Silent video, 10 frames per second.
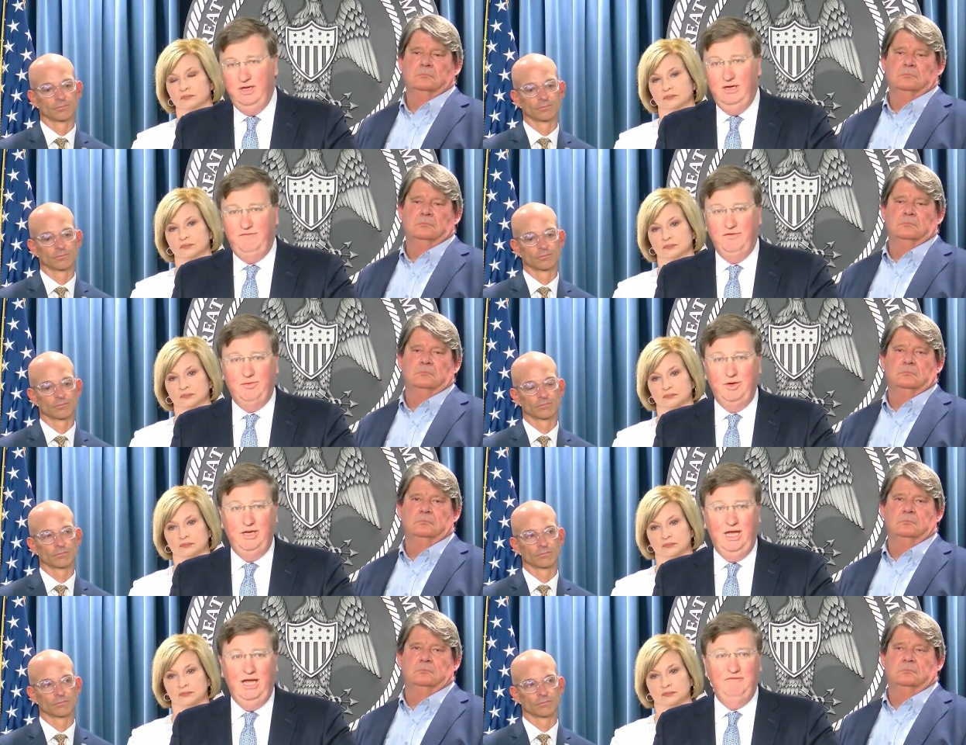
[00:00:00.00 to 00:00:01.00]
Speaker 1: now for three
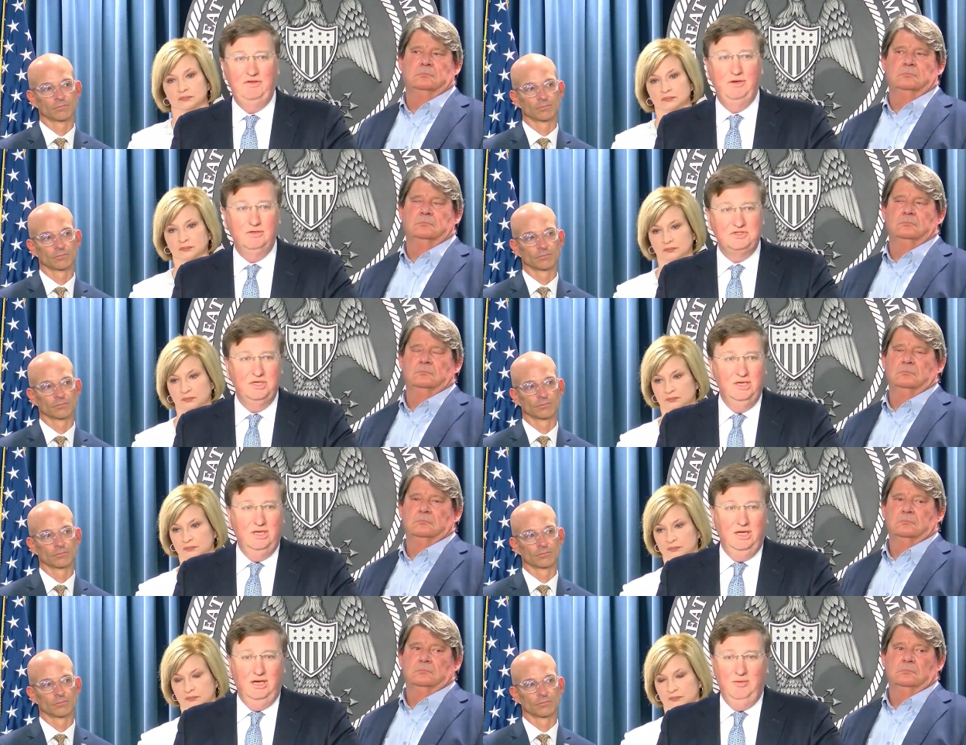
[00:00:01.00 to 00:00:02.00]
and a half years.
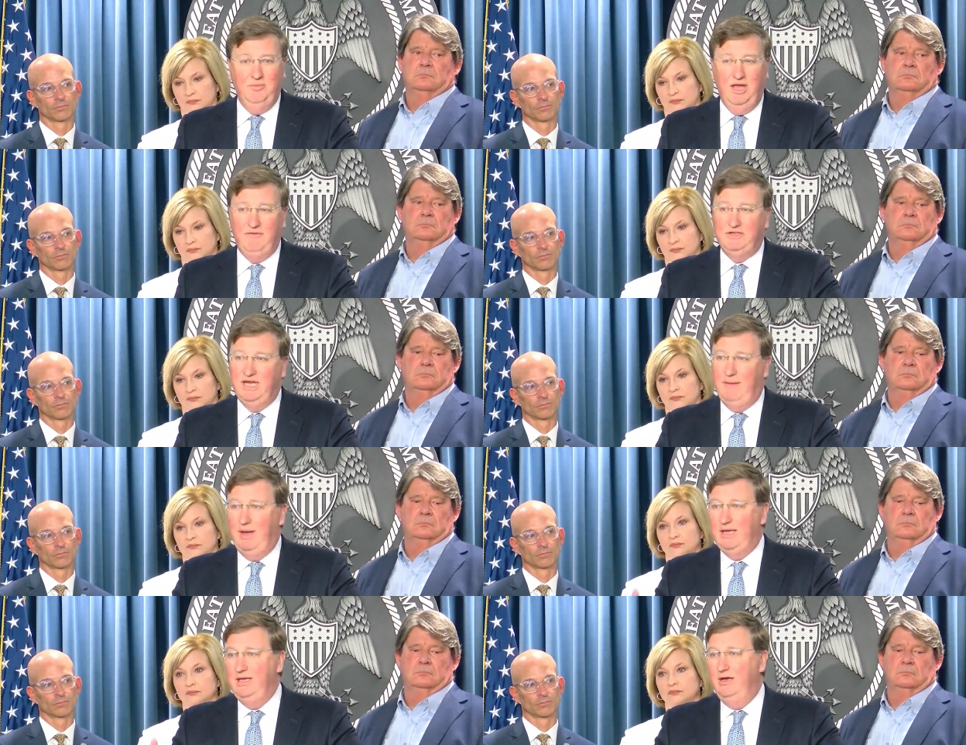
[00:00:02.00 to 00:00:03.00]
Um, every time
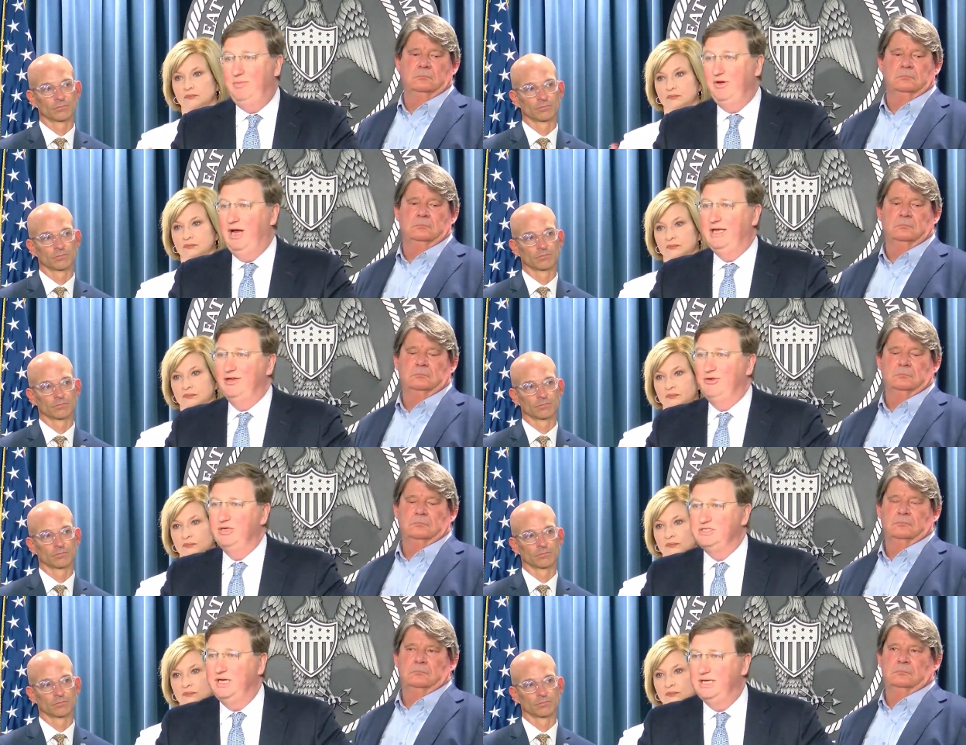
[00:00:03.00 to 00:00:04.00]
I get up here, I get
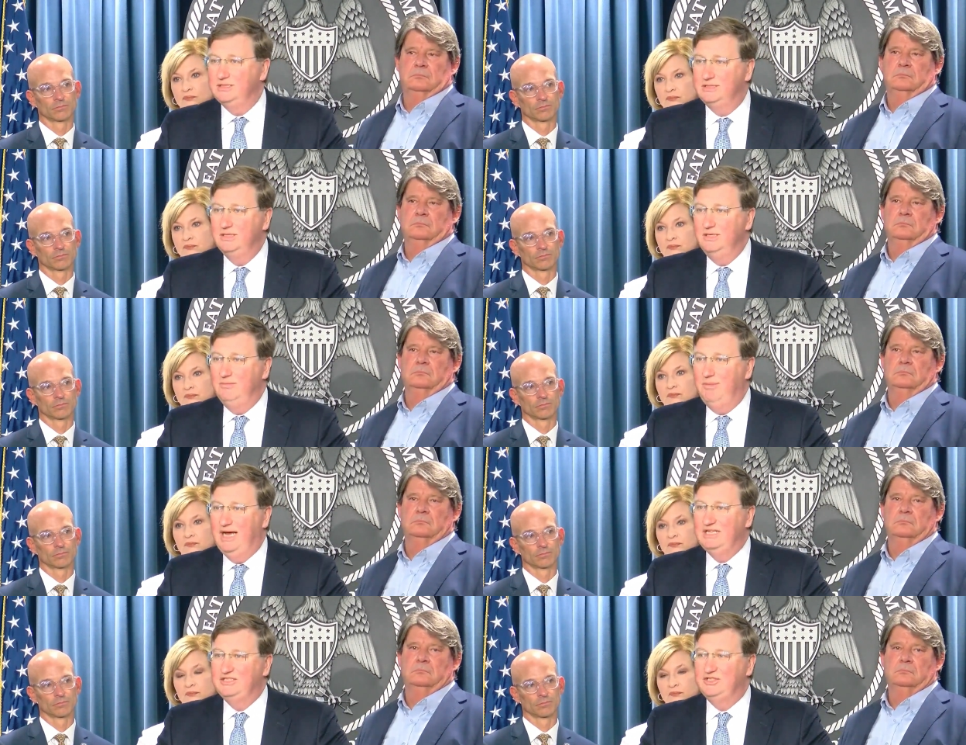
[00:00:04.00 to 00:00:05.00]
criticized
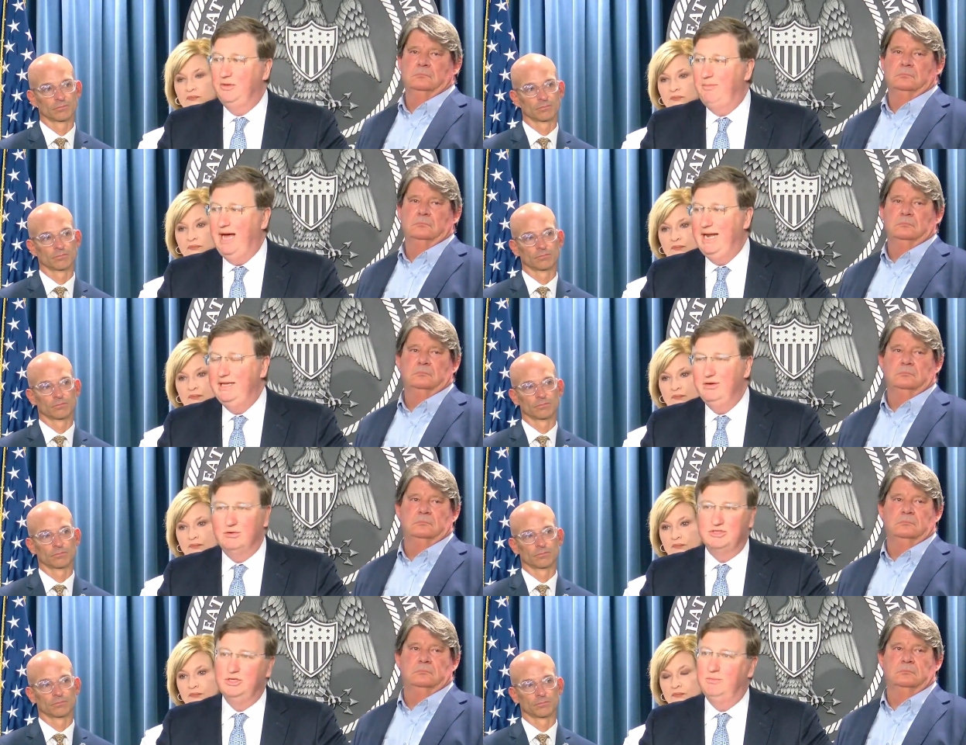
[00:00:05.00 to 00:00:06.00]
by somebody or
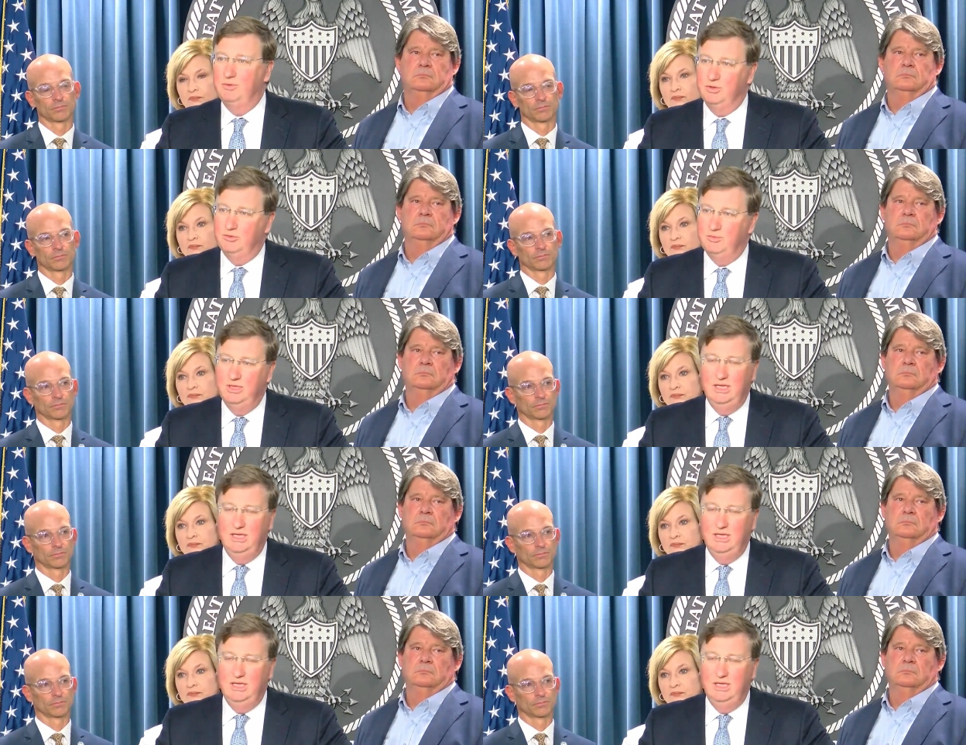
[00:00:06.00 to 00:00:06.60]
some group.